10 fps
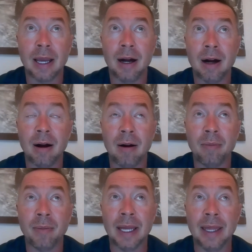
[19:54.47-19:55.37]

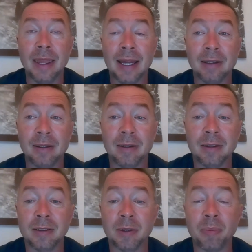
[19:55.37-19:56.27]
and then
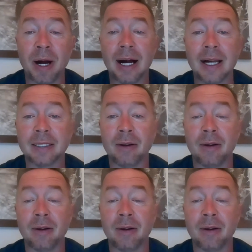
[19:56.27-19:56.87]
deposit